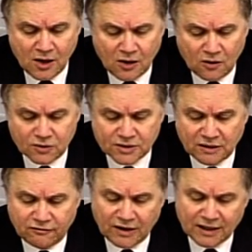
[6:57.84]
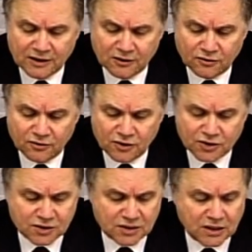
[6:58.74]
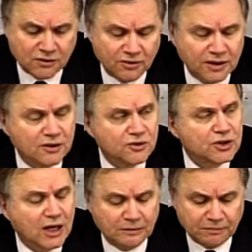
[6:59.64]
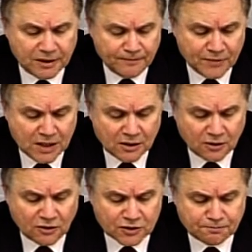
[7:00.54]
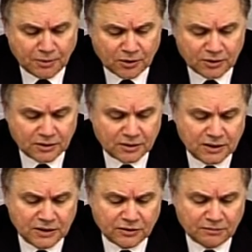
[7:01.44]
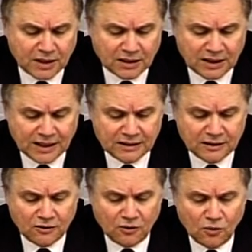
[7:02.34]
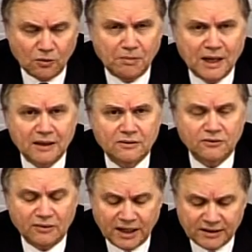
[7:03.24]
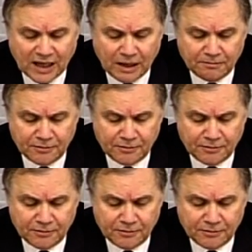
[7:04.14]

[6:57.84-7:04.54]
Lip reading: Wholesale funding conditions deteriorated sharply. Cross-border interbank lending all but dried up.